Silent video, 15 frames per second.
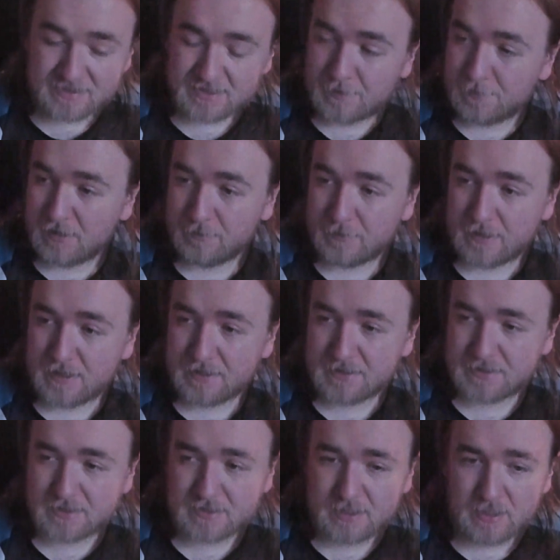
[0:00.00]
couple of
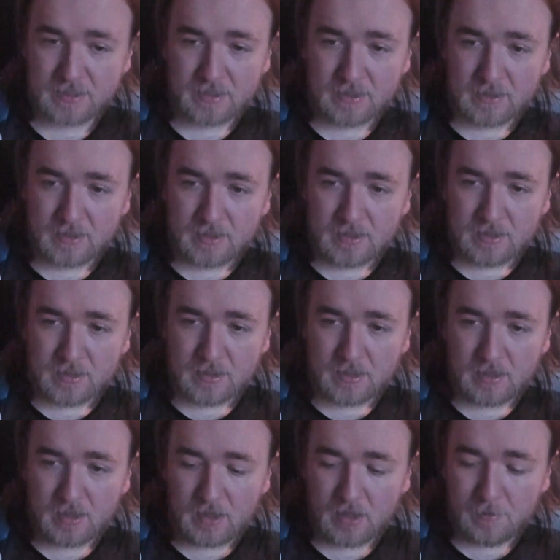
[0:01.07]
minutes,
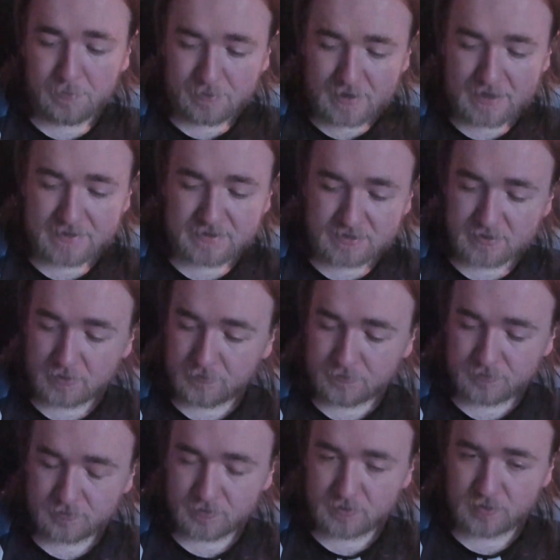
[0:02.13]
I plan to go
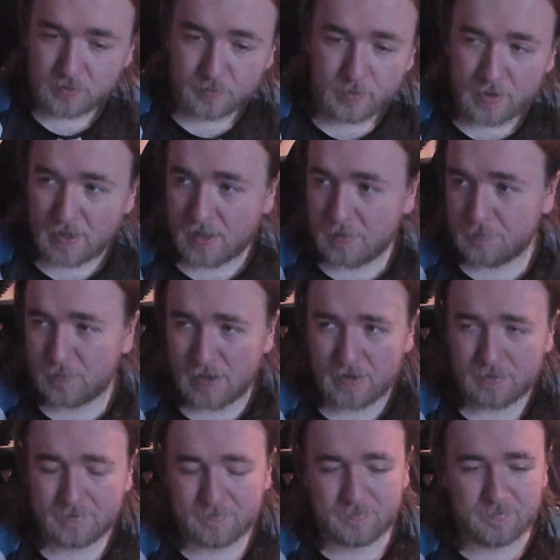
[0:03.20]
through,
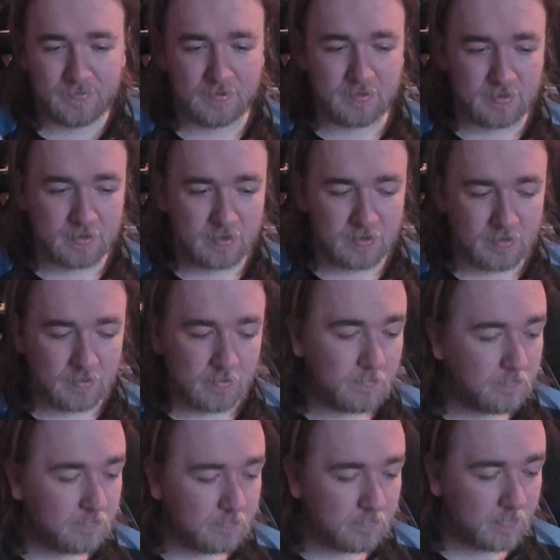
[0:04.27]
my
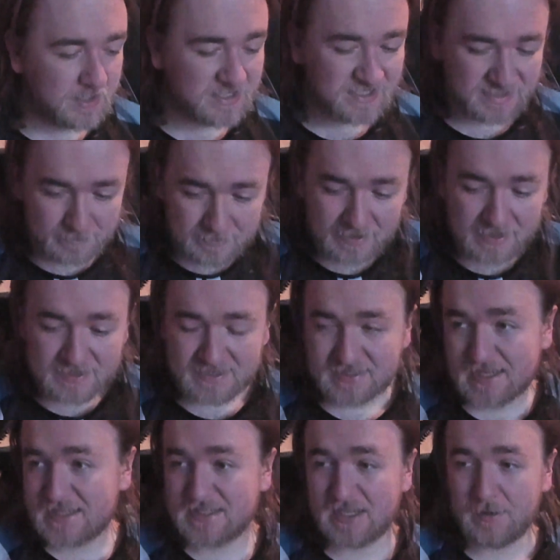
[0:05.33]
simulator
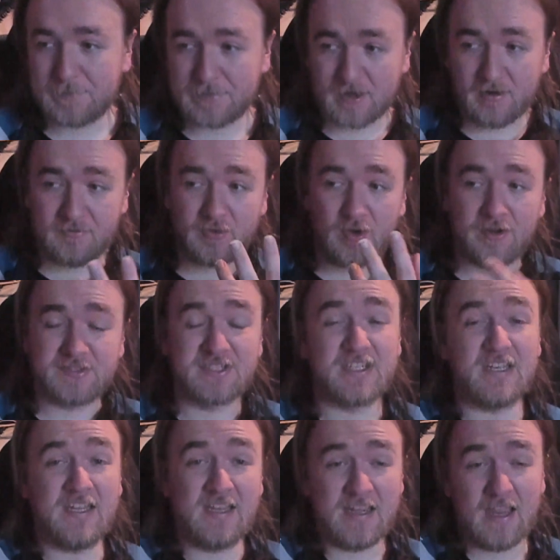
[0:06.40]
setup that I've got
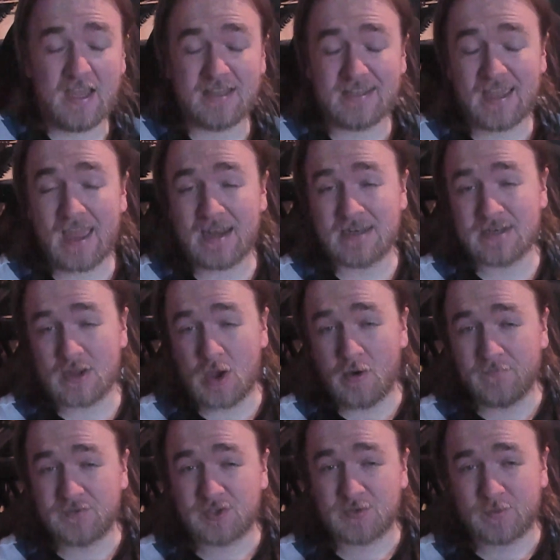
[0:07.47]
here at the end
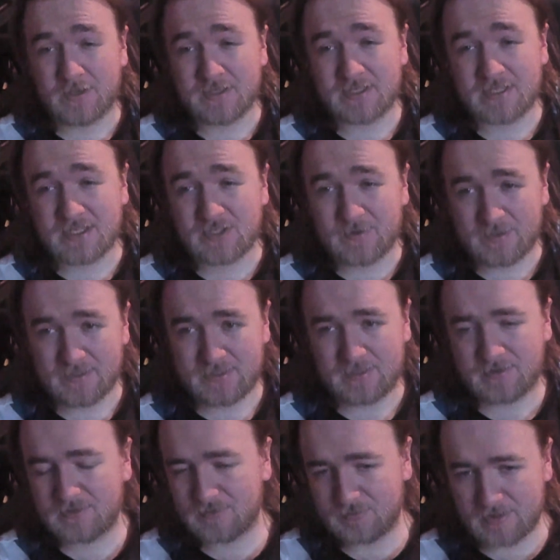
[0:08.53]
of
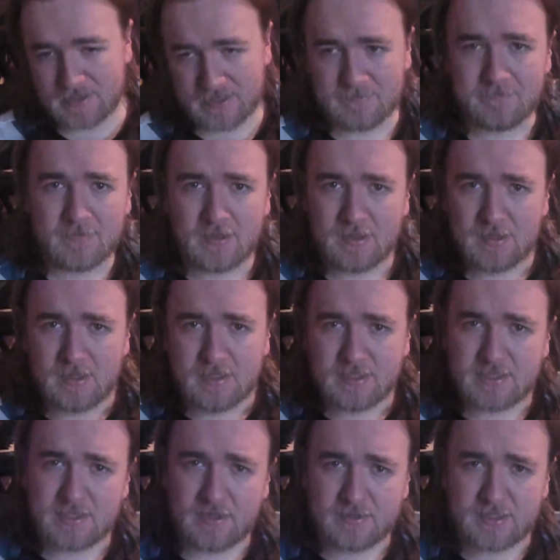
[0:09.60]
2023.
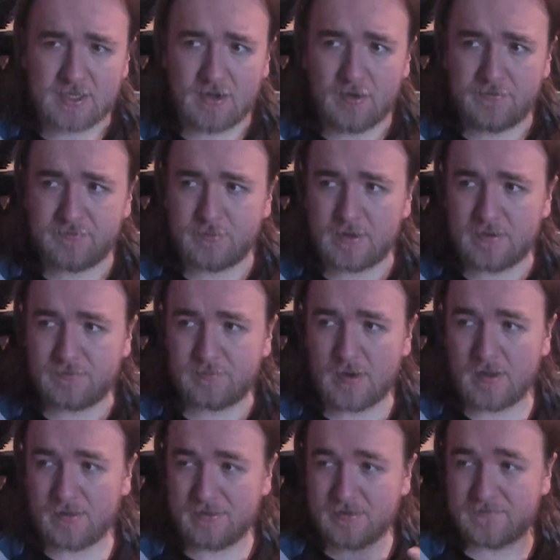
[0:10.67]
Starting off with,
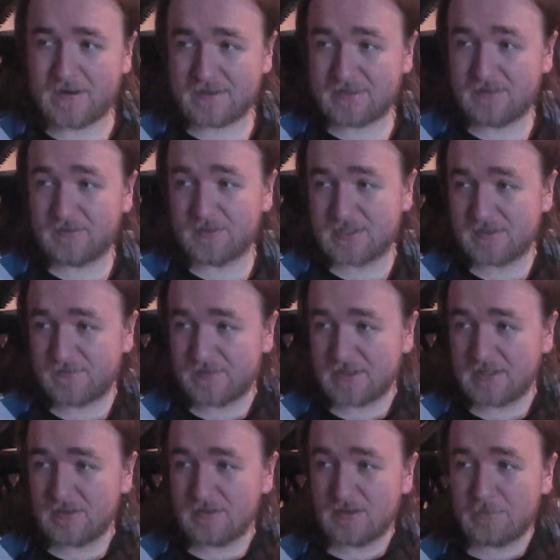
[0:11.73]
in fact, I've got
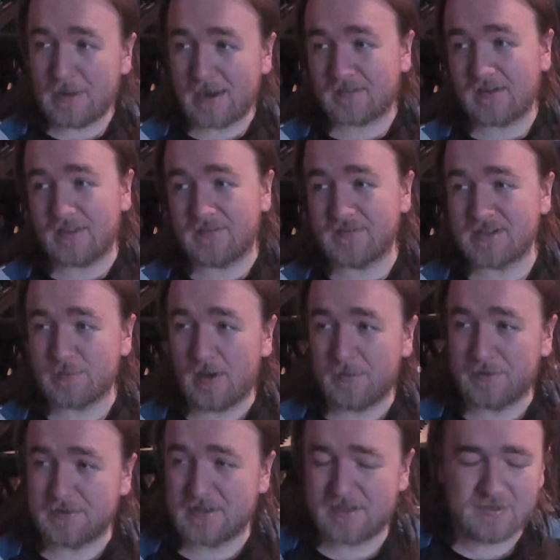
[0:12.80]
something new in the background, the reason why I
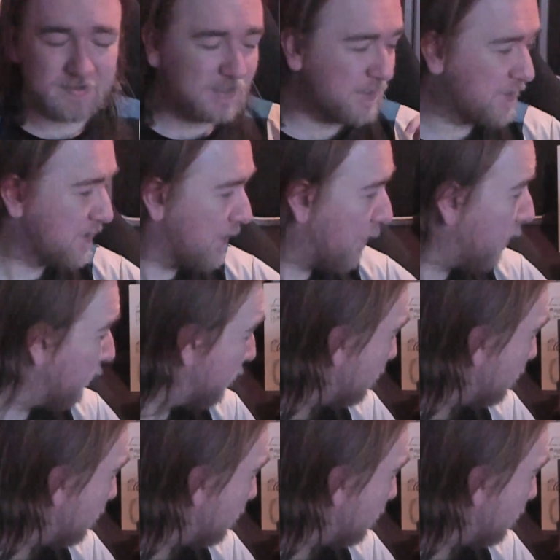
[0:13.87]
wanted to do this. So,